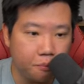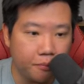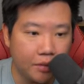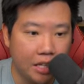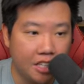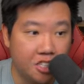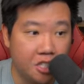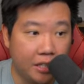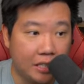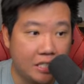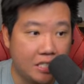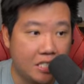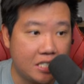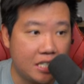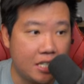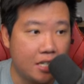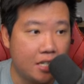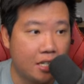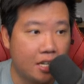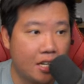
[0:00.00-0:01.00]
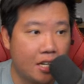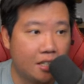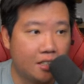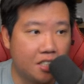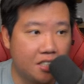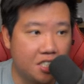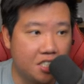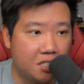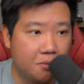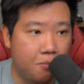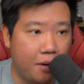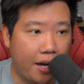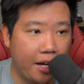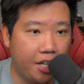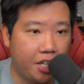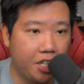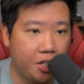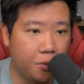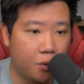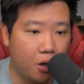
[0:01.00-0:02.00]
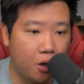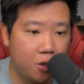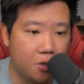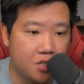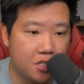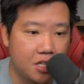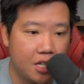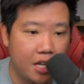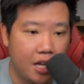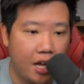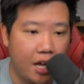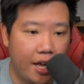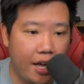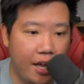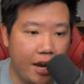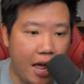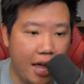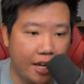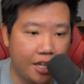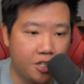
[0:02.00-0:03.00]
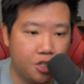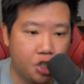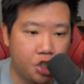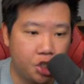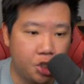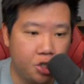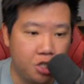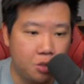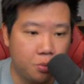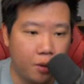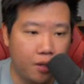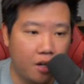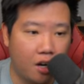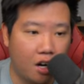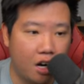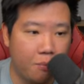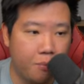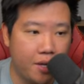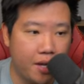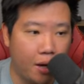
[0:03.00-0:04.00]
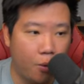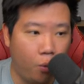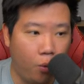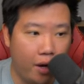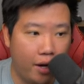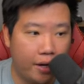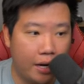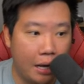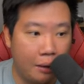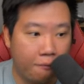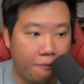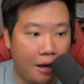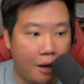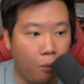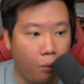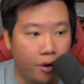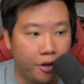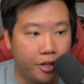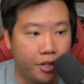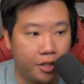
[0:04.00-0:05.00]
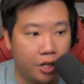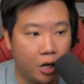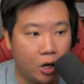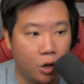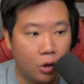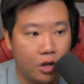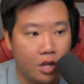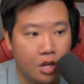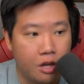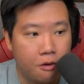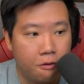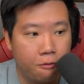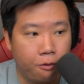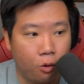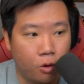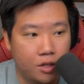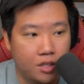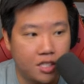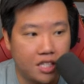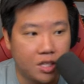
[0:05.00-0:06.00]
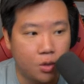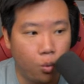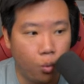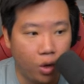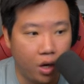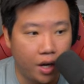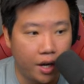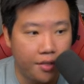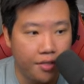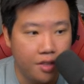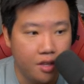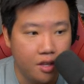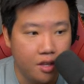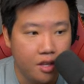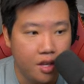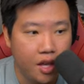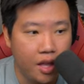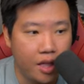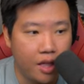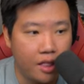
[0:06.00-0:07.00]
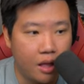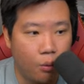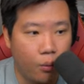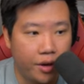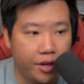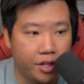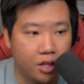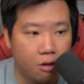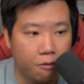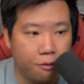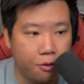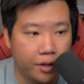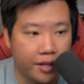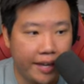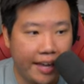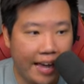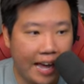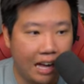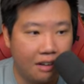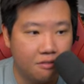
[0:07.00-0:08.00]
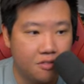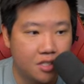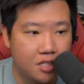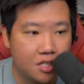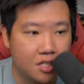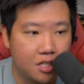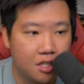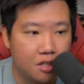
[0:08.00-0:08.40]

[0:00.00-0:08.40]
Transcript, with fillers: as you can see, this is my heroes, and I can choose what army I want. If I want to go for T1 and I want to go for calves,